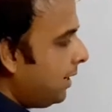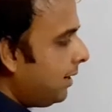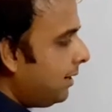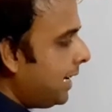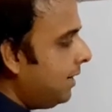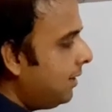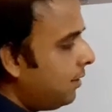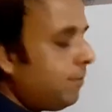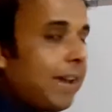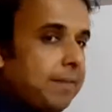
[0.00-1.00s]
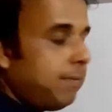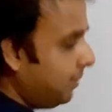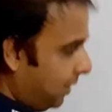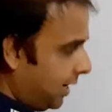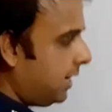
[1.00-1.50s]
then 5,
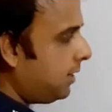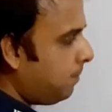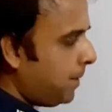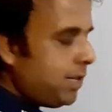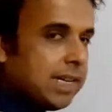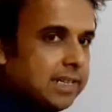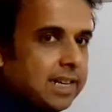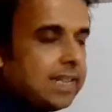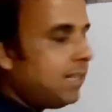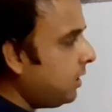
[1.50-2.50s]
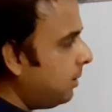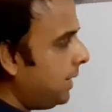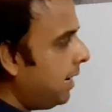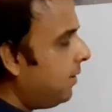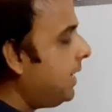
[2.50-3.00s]
the another bridgehead, another
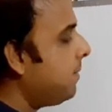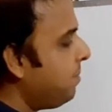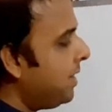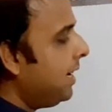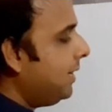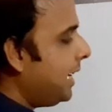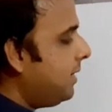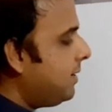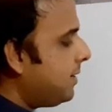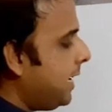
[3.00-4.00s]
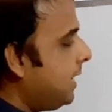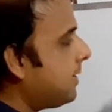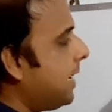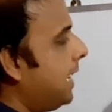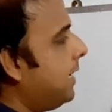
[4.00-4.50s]
terminal, right? Then 6,
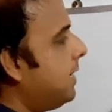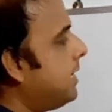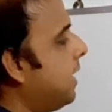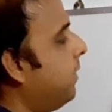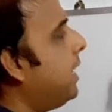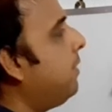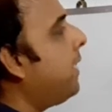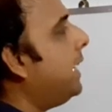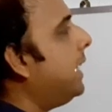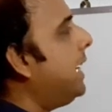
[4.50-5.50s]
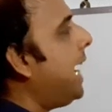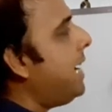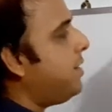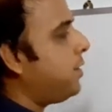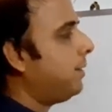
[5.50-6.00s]
and then 7, and finally
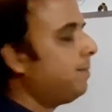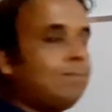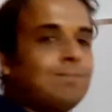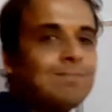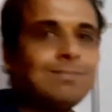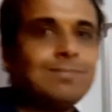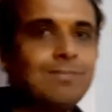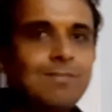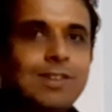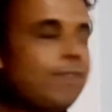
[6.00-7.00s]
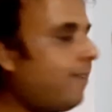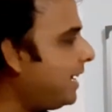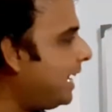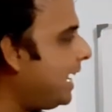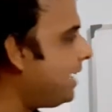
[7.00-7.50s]
8.
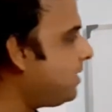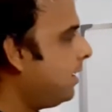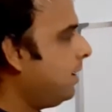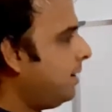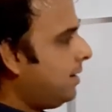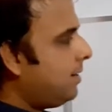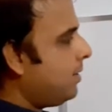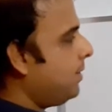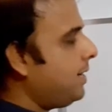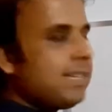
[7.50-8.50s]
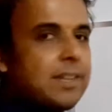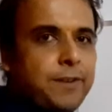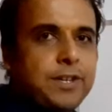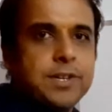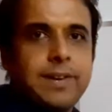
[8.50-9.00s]
Finally 8. So this is the
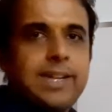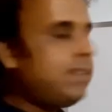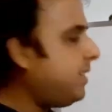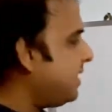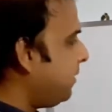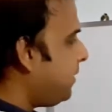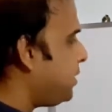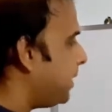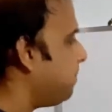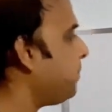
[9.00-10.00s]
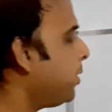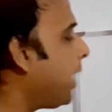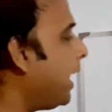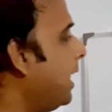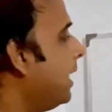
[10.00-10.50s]
feature, right? This is the feature.
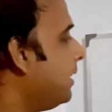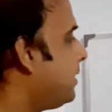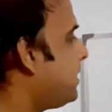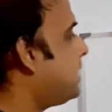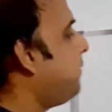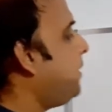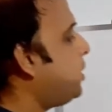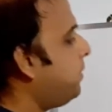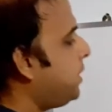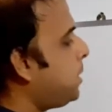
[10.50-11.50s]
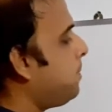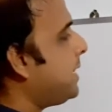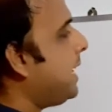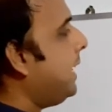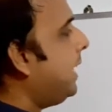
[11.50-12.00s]
Okay. This is the feature which is
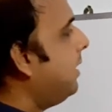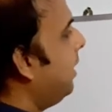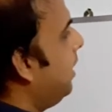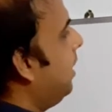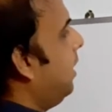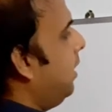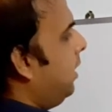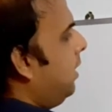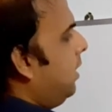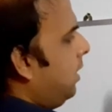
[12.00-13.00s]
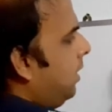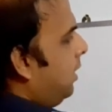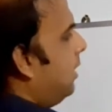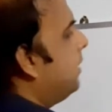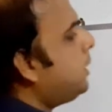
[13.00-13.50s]
present in
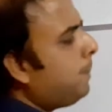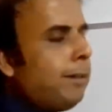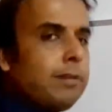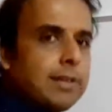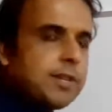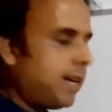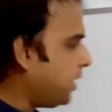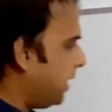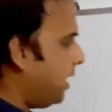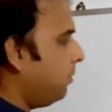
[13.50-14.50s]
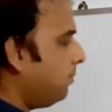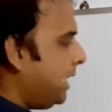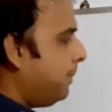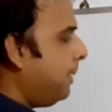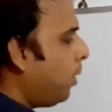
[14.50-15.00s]
this particular structure. Now,
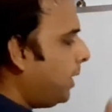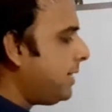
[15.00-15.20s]
double bond is